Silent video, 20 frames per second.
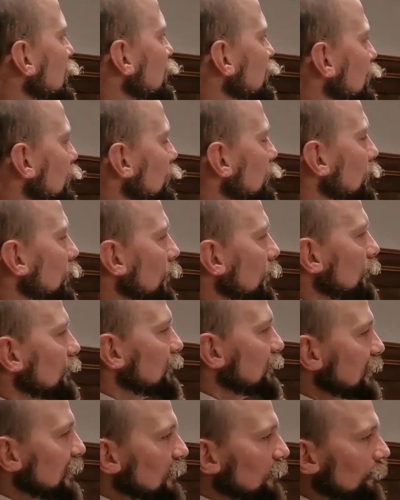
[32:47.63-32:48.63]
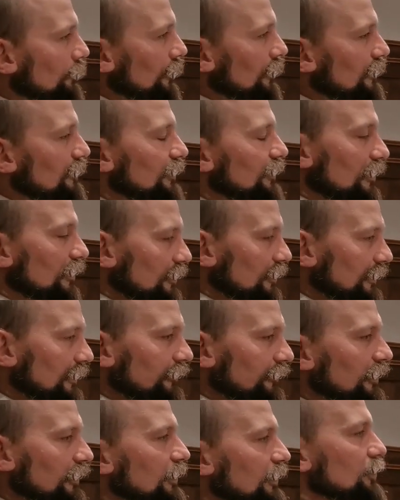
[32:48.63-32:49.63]
So steel bards are
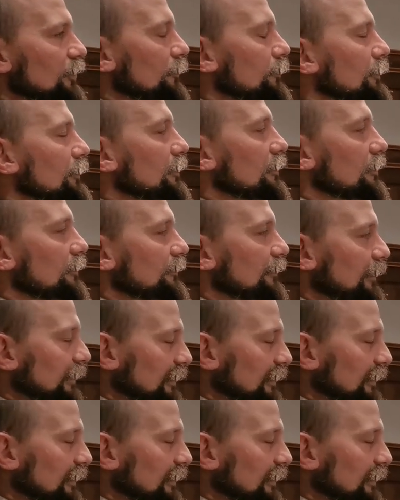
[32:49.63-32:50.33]
definitely shown in art,